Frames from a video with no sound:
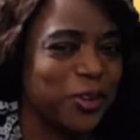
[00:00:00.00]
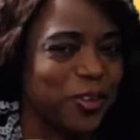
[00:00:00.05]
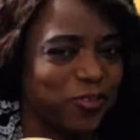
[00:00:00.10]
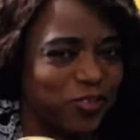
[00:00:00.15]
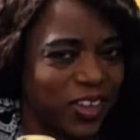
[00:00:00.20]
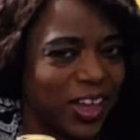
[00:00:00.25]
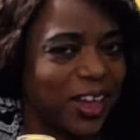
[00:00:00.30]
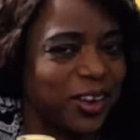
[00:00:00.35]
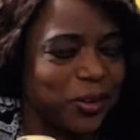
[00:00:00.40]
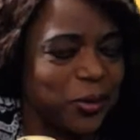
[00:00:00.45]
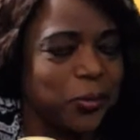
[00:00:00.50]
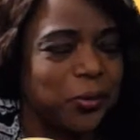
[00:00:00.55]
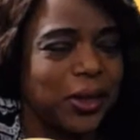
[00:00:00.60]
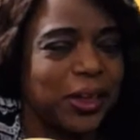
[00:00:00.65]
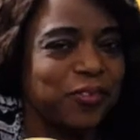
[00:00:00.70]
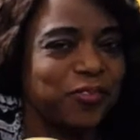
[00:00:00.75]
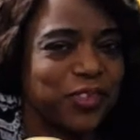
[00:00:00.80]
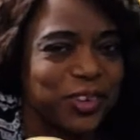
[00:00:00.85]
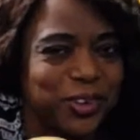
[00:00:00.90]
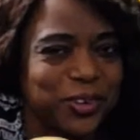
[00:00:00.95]
find a
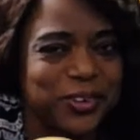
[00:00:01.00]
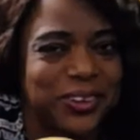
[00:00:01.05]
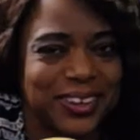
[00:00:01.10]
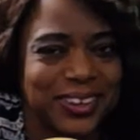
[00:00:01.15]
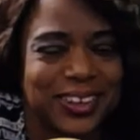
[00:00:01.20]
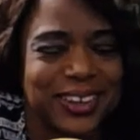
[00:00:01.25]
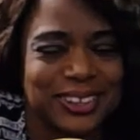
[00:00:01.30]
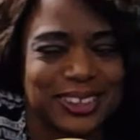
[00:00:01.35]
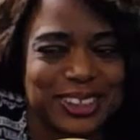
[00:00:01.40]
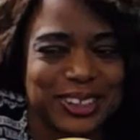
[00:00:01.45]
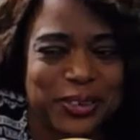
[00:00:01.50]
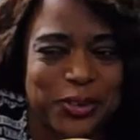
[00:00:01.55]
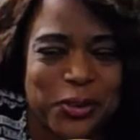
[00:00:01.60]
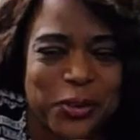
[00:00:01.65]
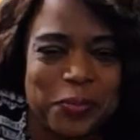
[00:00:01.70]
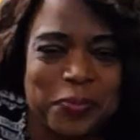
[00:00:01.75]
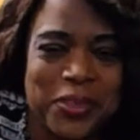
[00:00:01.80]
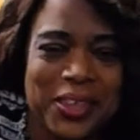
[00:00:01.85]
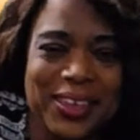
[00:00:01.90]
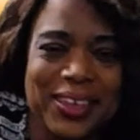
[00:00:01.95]
way for you to get to
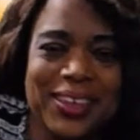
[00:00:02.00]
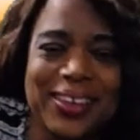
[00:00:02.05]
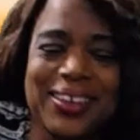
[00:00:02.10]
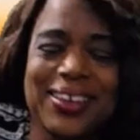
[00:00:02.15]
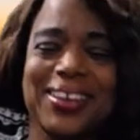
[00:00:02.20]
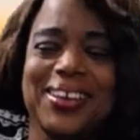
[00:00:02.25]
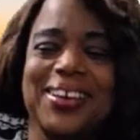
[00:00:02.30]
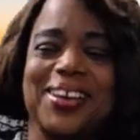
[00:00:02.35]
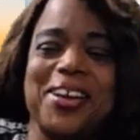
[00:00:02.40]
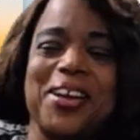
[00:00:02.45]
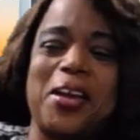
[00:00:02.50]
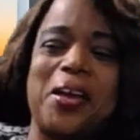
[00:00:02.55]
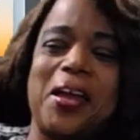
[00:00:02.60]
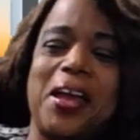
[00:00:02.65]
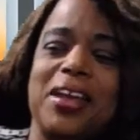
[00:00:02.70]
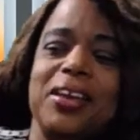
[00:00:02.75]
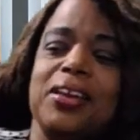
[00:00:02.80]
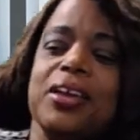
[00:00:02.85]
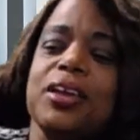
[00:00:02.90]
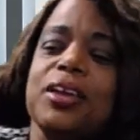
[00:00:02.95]
him. All
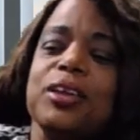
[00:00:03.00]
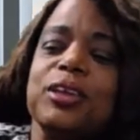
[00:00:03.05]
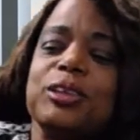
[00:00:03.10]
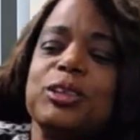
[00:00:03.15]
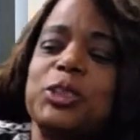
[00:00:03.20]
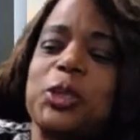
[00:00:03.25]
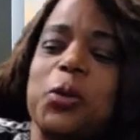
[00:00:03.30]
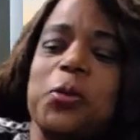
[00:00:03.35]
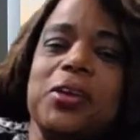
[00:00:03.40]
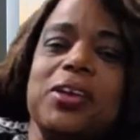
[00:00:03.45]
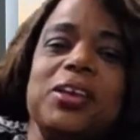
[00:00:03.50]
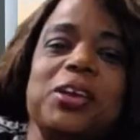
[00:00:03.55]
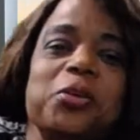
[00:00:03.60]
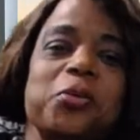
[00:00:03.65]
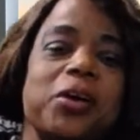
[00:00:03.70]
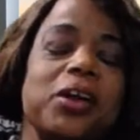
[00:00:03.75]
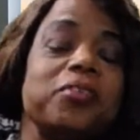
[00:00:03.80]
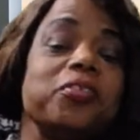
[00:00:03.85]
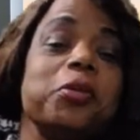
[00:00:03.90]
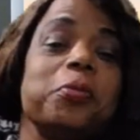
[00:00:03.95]
right, so
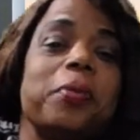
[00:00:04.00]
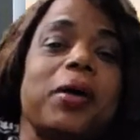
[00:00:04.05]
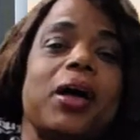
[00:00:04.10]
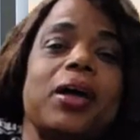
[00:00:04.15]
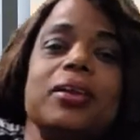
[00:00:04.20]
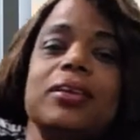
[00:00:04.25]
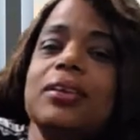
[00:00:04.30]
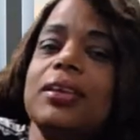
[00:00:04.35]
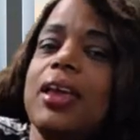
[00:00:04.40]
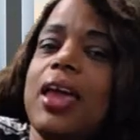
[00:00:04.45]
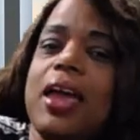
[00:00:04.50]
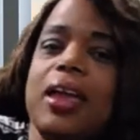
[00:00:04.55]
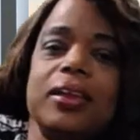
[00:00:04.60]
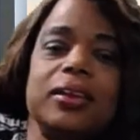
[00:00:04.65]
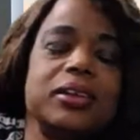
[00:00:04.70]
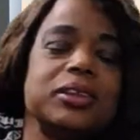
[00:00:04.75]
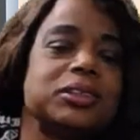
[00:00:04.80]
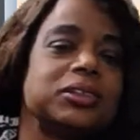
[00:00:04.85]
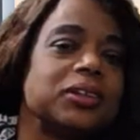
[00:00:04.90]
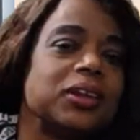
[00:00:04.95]
anyway, everybody, hey,
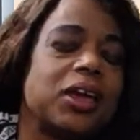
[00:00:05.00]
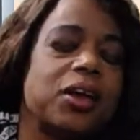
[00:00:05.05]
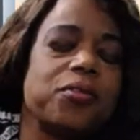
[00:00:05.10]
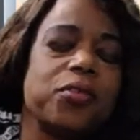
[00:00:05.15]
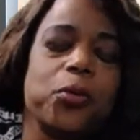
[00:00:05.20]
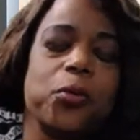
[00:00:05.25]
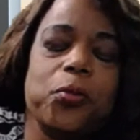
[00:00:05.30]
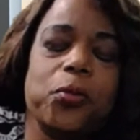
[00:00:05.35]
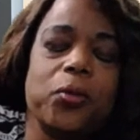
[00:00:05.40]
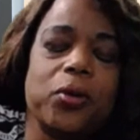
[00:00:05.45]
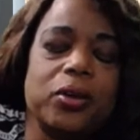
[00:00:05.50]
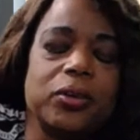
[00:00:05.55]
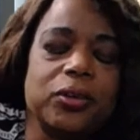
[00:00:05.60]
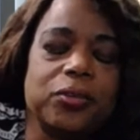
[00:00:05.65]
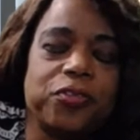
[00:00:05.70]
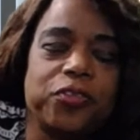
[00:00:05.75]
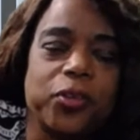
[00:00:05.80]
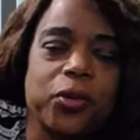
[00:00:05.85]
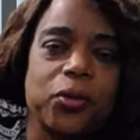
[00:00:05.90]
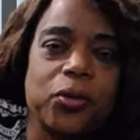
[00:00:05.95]
listen, have a
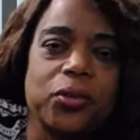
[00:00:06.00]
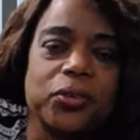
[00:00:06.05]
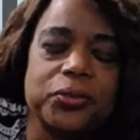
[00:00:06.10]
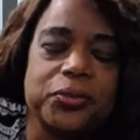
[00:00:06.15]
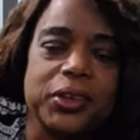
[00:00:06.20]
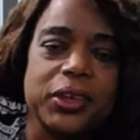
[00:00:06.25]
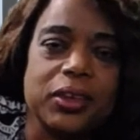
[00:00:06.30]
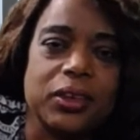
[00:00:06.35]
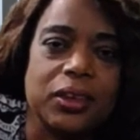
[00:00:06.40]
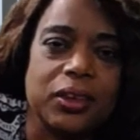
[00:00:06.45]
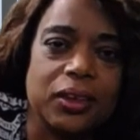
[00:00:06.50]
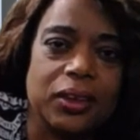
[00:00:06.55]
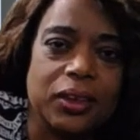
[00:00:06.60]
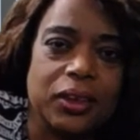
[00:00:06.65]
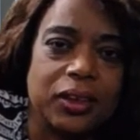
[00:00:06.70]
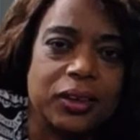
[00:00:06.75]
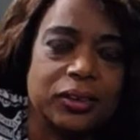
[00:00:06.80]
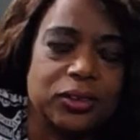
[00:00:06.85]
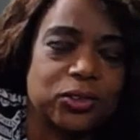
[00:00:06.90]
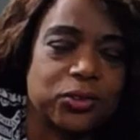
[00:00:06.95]
wonderful
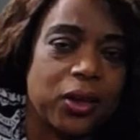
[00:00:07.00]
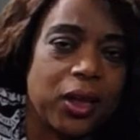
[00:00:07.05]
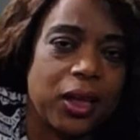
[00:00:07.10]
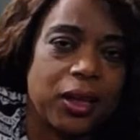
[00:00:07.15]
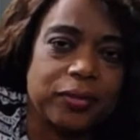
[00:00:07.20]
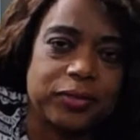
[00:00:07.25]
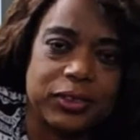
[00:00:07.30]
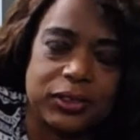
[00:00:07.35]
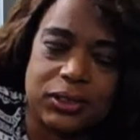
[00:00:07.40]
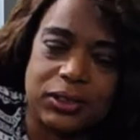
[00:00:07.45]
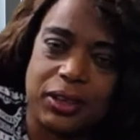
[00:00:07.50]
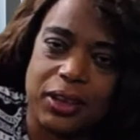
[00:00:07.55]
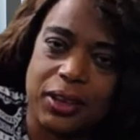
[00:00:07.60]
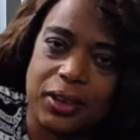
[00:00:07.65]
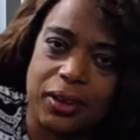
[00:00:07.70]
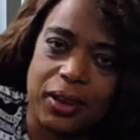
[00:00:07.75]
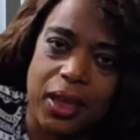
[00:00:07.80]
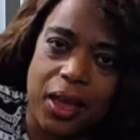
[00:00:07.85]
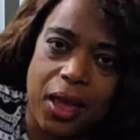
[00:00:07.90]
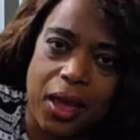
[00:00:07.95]
weekend. Drive to stay
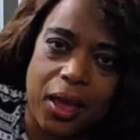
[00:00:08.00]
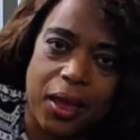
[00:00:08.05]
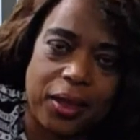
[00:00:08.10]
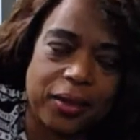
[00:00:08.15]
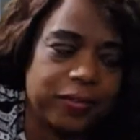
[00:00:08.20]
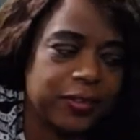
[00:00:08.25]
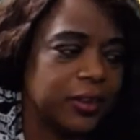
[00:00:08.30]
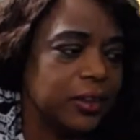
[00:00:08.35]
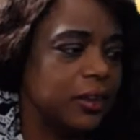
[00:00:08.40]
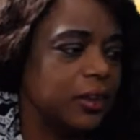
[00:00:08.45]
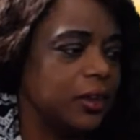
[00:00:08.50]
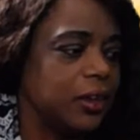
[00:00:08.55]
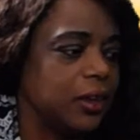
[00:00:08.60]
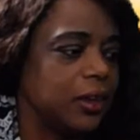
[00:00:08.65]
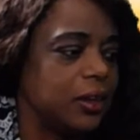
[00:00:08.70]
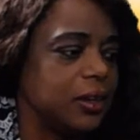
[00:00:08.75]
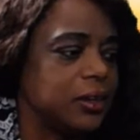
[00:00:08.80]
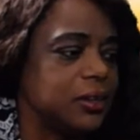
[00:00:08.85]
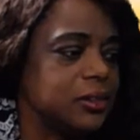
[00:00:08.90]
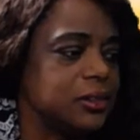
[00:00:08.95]
alive.
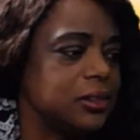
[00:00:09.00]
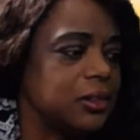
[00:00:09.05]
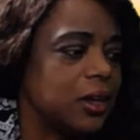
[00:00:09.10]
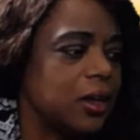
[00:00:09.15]
And,